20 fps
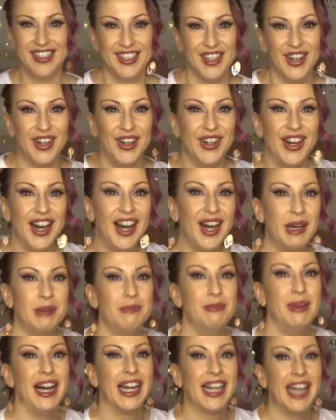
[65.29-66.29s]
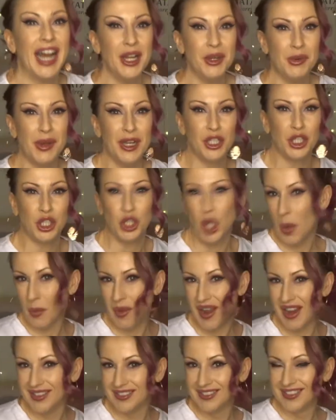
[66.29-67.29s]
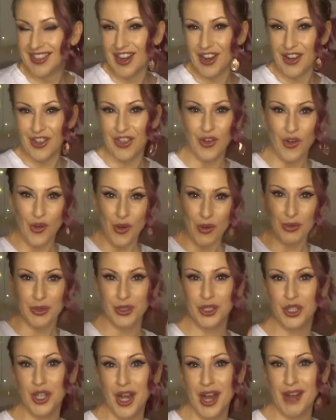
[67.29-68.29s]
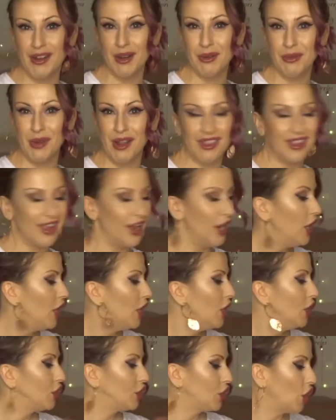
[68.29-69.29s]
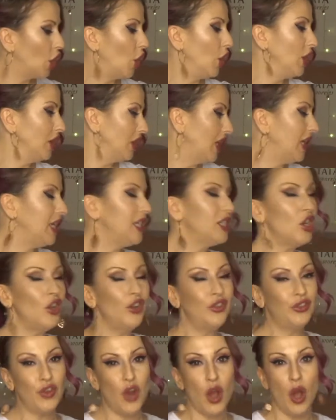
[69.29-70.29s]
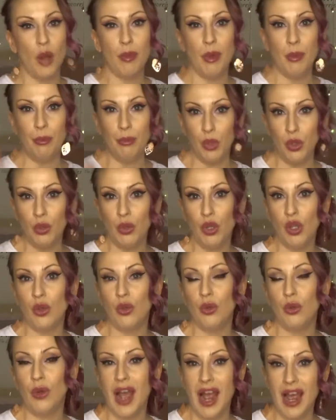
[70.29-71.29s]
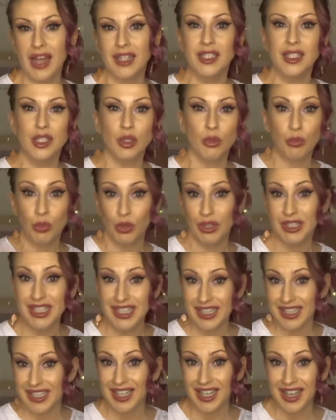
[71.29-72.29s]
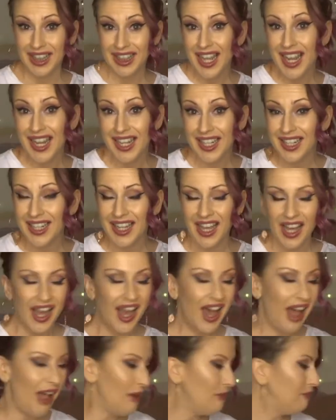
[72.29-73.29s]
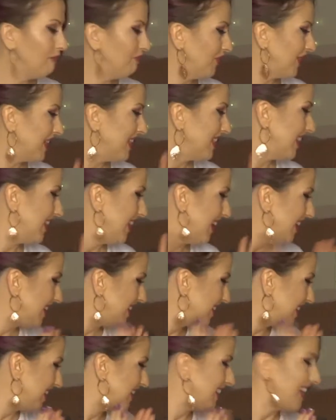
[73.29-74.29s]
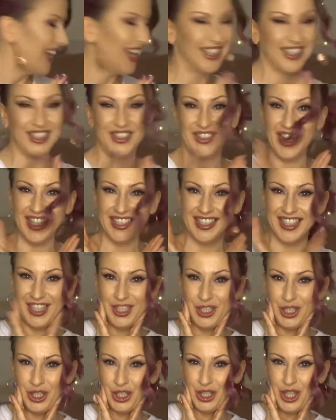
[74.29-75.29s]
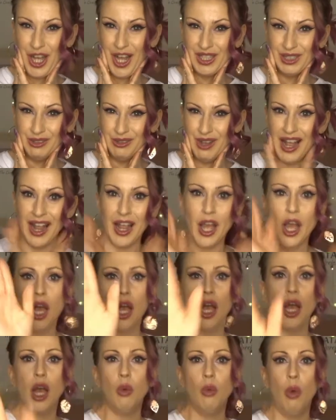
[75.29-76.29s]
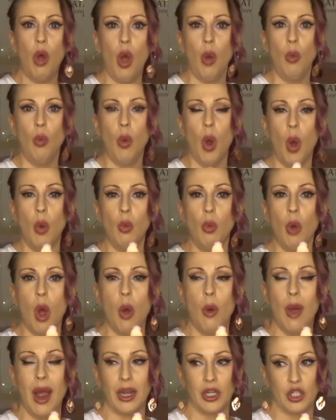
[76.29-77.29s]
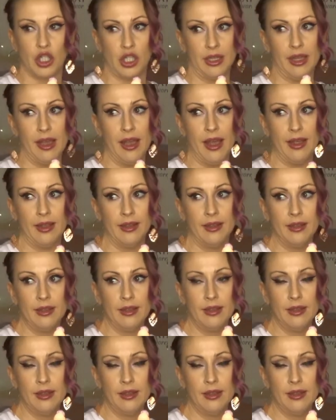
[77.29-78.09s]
So I kind of went shopping and I thought I would share it with you. So these are from Boohoo and Pretty Little Thing. So let's just get cracking, shall we? Whoa, actually.